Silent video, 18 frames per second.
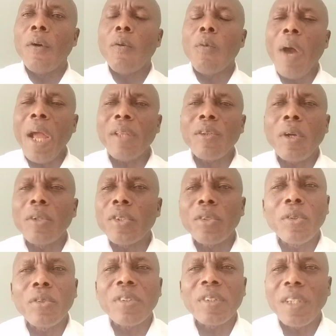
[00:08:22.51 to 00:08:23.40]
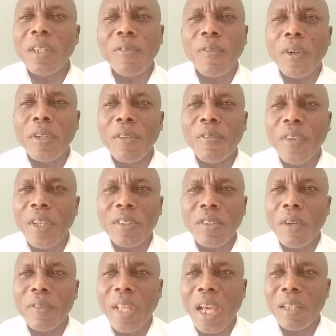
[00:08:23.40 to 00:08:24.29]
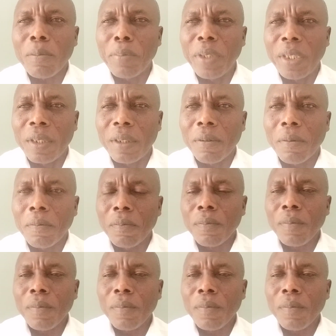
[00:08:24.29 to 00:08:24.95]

Why don't you seek for the face of that being?